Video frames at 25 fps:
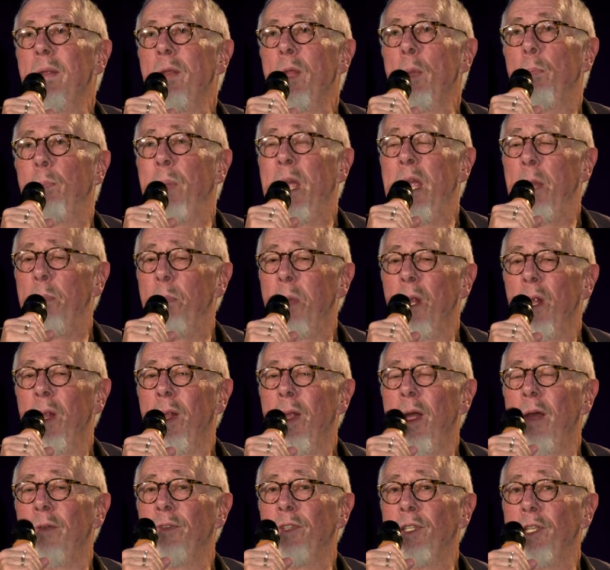the
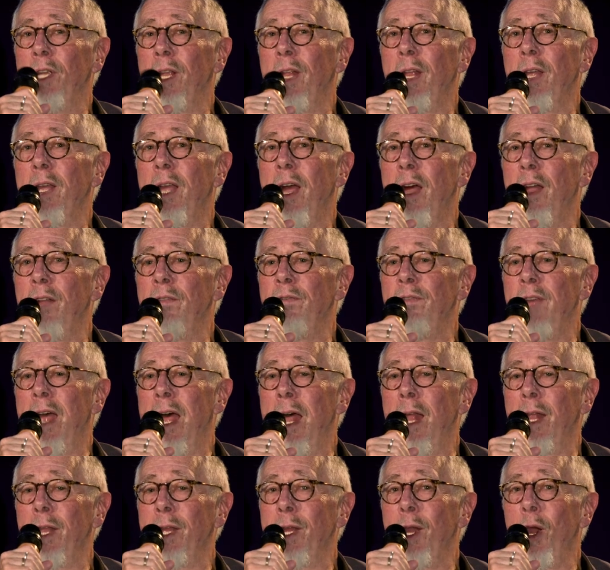people of Silicon
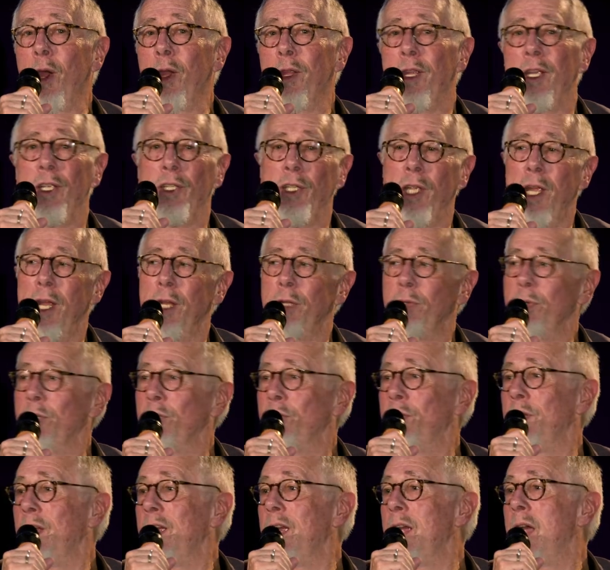Valley are these
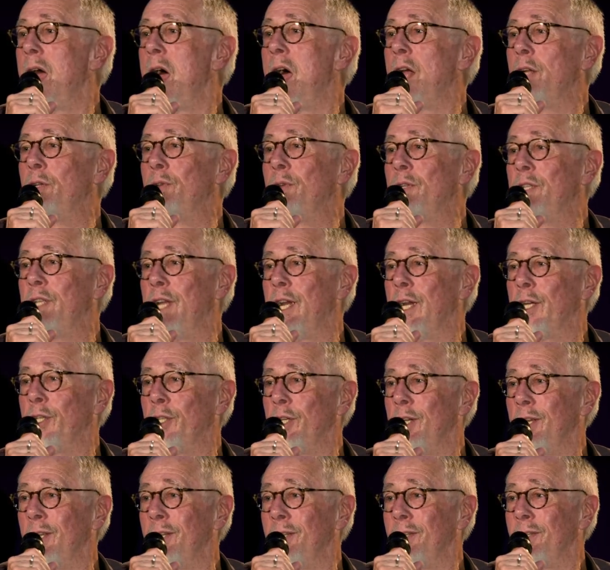interesting
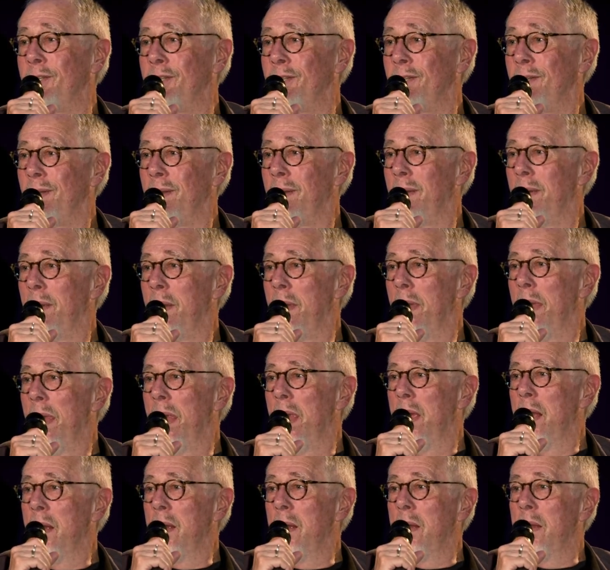contradictions.
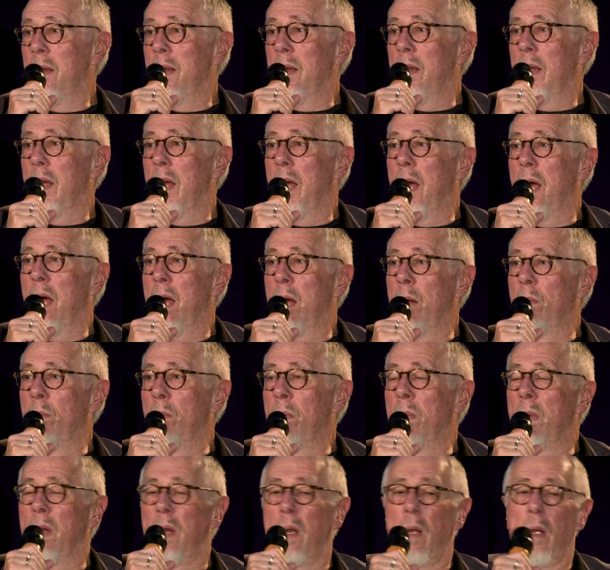
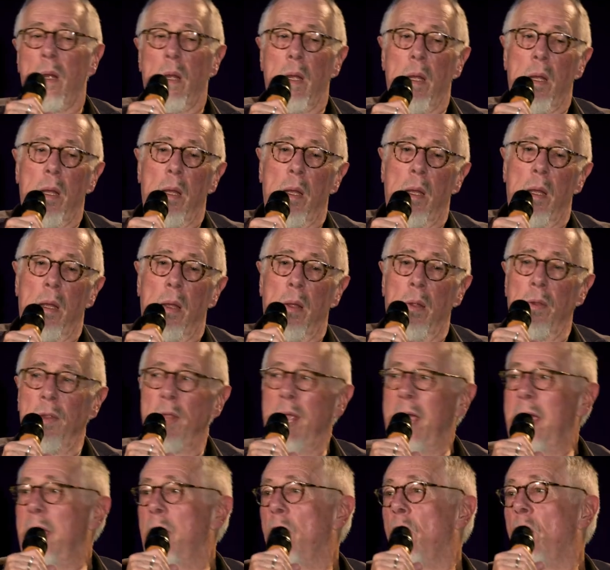
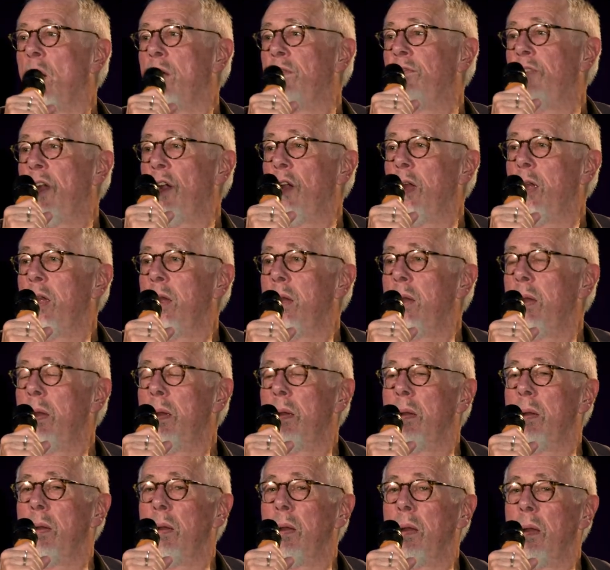They are very
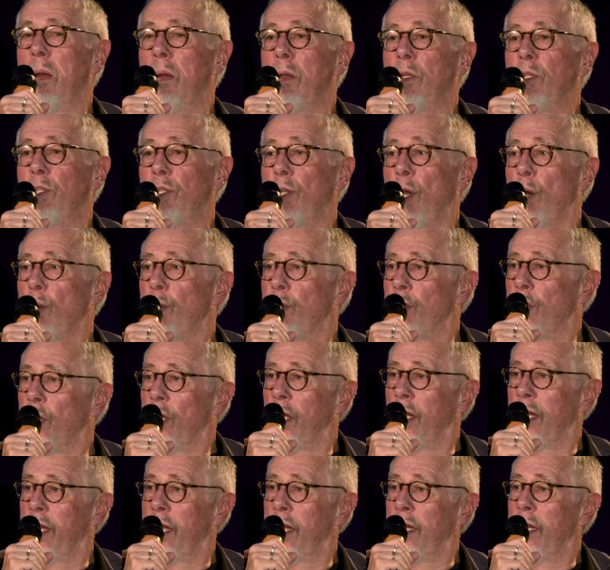
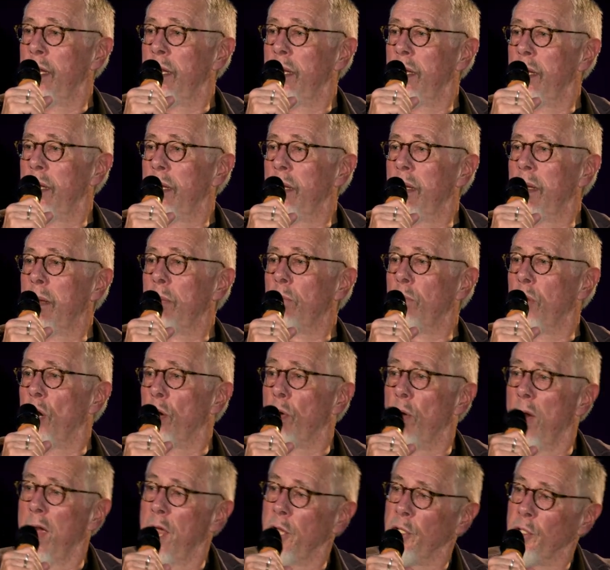socially
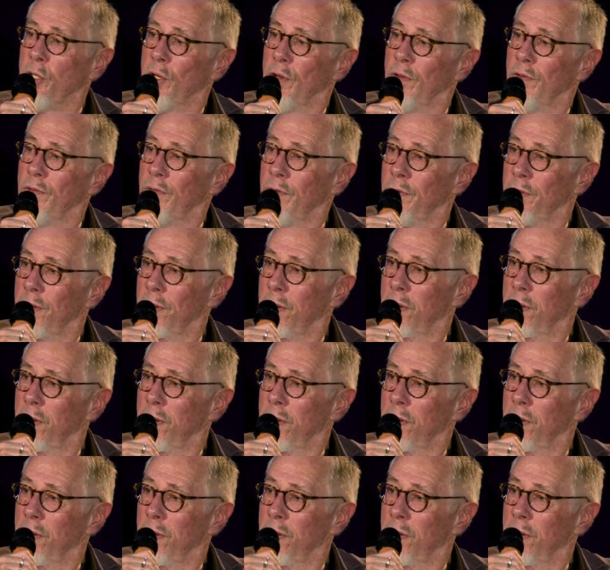progressive.